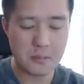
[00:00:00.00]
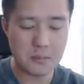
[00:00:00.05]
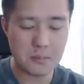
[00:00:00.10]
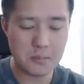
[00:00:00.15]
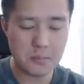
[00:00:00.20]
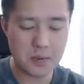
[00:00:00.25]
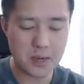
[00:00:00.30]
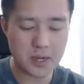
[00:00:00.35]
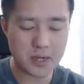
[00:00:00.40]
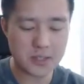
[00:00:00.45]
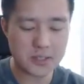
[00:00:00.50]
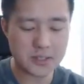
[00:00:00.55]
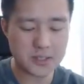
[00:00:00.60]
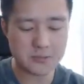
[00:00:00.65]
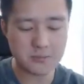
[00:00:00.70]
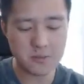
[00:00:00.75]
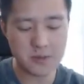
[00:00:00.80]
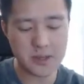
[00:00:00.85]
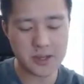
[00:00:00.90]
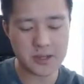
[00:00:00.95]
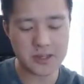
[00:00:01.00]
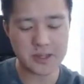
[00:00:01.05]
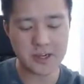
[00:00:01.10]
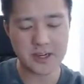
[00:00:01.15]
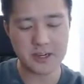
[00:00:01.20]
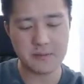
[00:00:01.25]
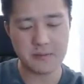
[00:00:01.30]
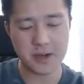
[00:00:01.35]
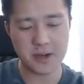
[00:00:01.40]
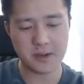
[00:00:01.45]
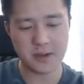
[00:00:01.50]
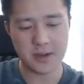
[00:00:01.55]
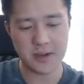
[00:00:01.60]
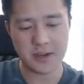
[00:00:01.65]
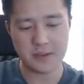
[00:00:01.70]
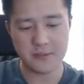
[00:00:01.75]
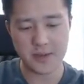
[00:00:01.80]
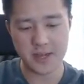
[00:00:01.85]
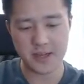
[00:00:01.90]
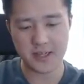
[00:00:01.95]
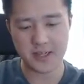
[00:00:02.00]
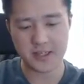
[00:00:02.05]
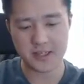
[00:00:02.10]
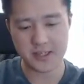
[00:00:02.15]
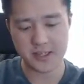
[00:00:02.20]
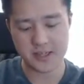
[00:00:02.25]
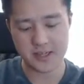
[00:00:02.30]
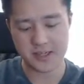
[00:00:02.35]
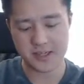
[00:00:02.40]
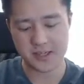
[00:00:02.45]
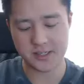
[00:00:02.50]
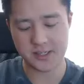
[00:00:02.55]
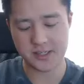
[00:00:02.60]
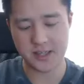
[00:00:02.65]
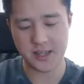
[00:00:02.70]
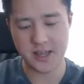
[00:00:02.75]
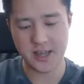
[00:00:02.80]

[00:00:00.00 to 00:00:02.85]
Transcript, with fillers: But really excited about getting back into this,